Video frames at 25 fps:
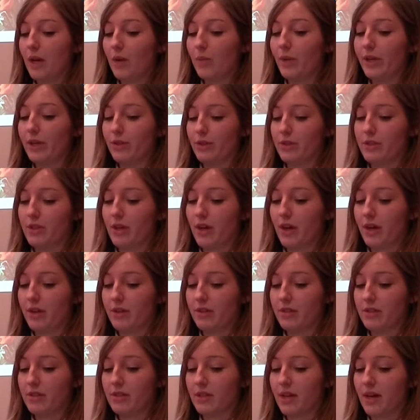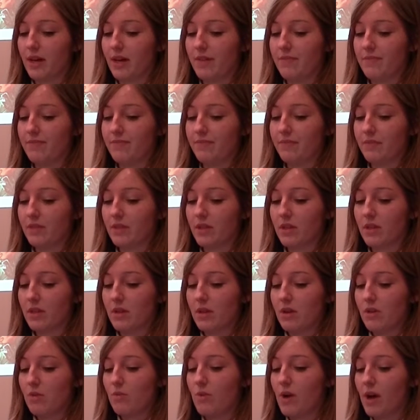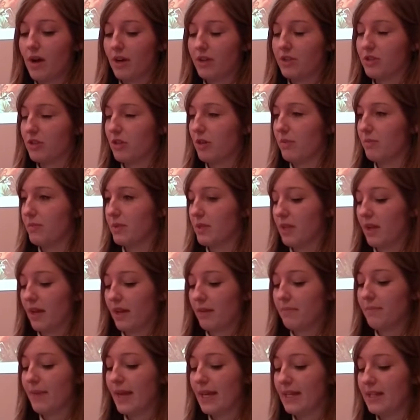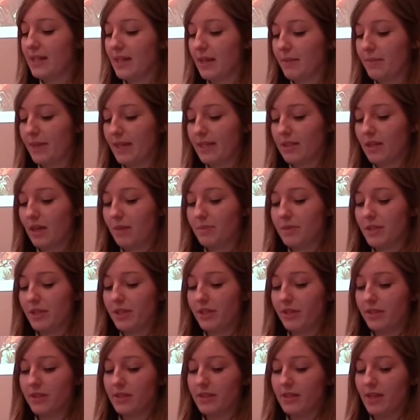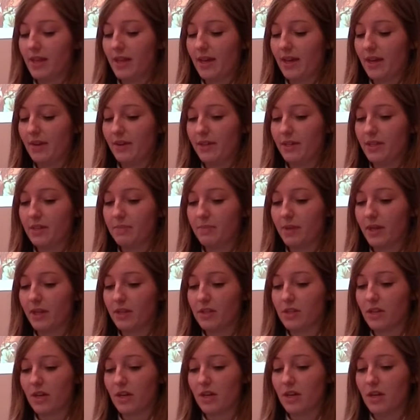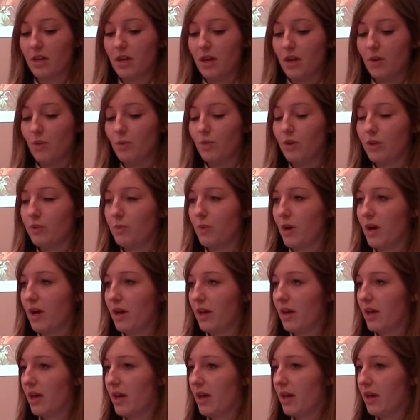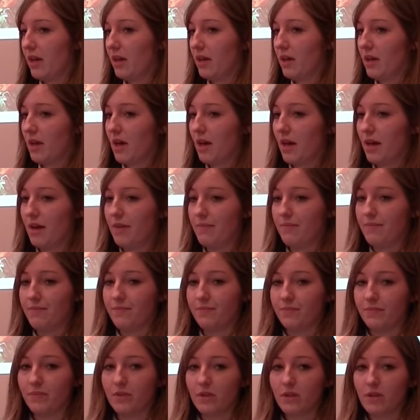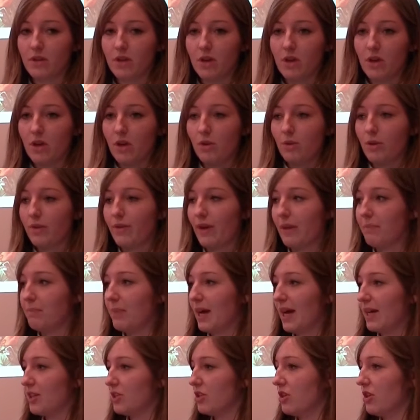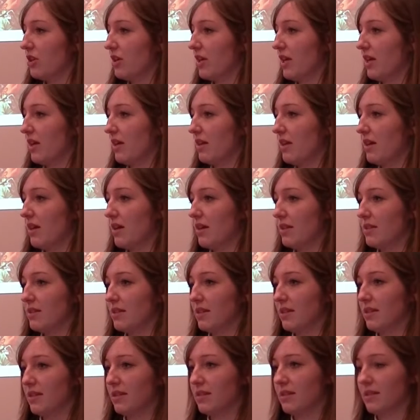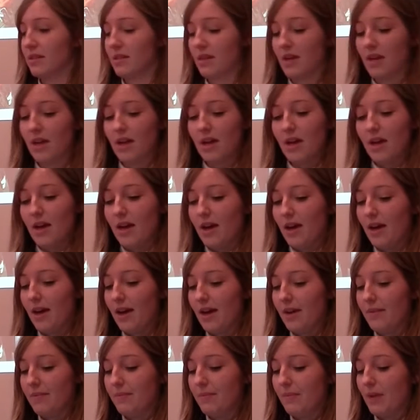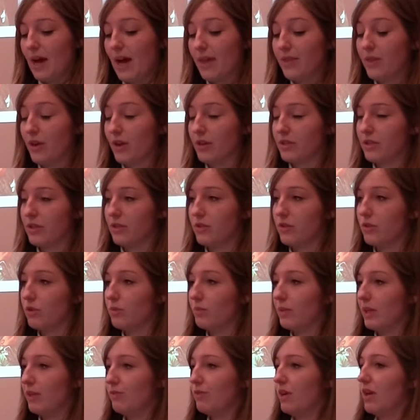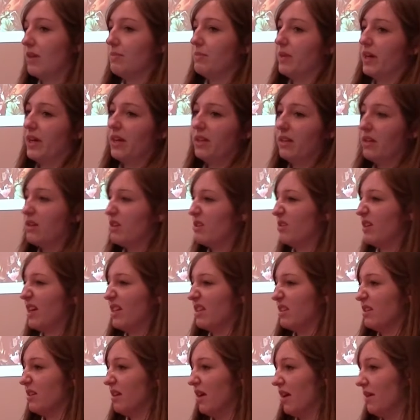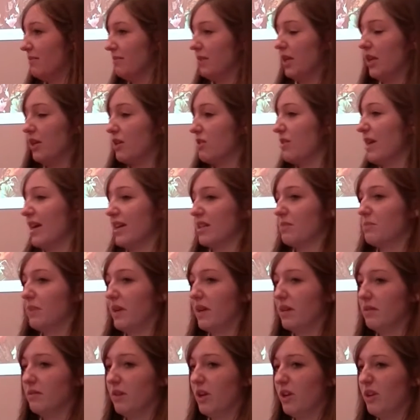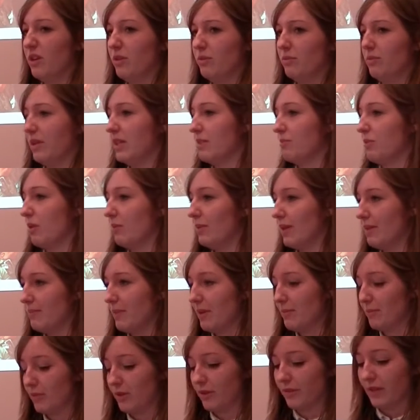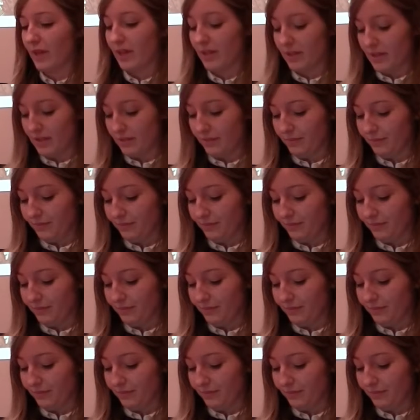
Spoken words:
We also host workshops like mending meetups that you can see here in this picture, woodworking, we've had batch cooking classes, and those are normally run by a local expert who is probably a member of ours.